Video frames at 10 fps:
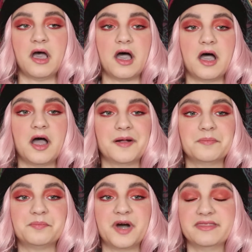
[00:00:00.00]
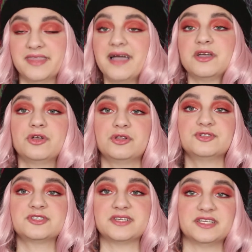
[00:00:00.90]
But that
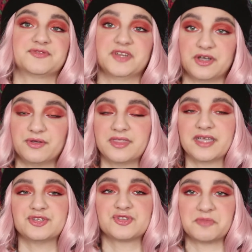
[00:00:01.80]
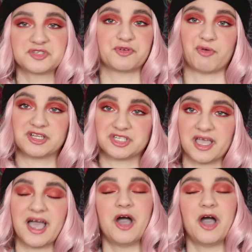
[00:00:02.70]
concludes today's video. Thank you so much for watching.